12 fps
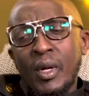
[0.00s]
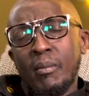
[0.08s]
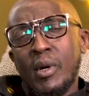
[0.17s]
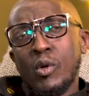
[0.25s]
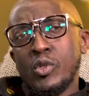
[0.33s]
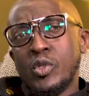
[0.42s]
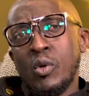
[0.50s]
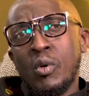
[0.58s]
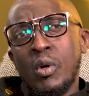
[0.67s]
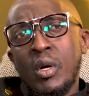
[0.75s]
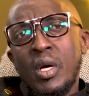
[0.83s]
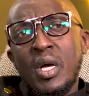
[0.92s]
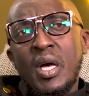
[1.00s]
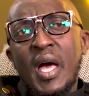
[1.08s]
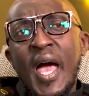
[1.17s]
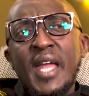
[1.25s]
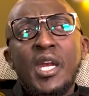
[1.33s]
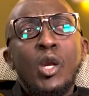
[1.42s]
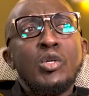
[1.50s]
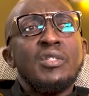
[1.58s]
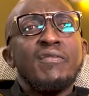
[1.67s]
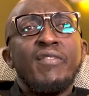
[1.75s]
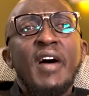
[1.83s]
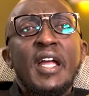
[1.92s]
But also, I had lost
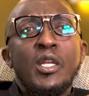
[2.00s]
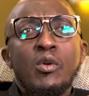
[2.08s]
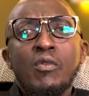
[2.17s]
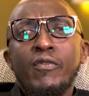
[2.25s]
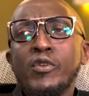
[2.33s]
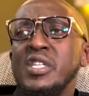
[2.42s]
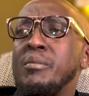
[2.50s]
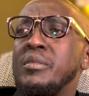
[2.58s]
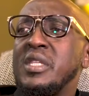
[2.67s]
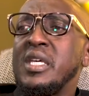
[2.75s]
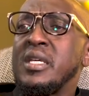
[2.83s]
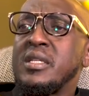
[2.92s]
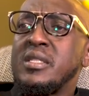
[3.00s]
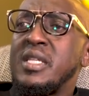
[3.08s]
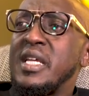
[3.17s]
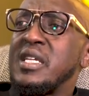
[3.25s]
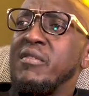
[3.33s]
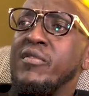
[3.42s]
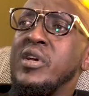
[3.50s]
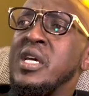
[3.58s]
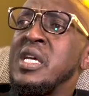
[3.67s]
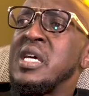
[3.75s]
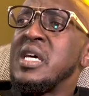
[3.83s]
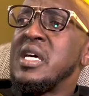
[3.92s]
value for some things that are
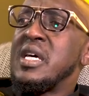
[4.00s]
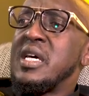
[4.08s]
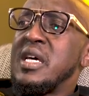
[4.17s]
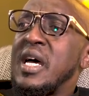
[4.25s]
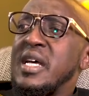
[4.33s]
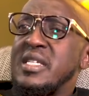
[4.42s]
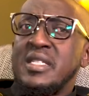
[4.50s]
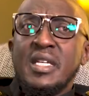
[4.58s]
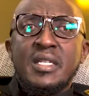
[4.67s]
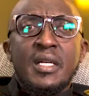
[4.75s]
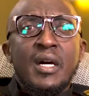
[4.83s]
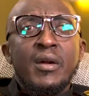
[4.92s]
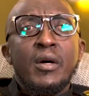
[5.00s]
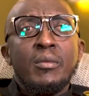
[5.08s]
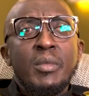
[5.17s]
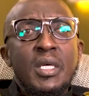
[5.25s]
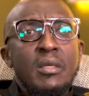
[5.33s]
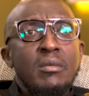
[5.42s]
very aesthetic around me.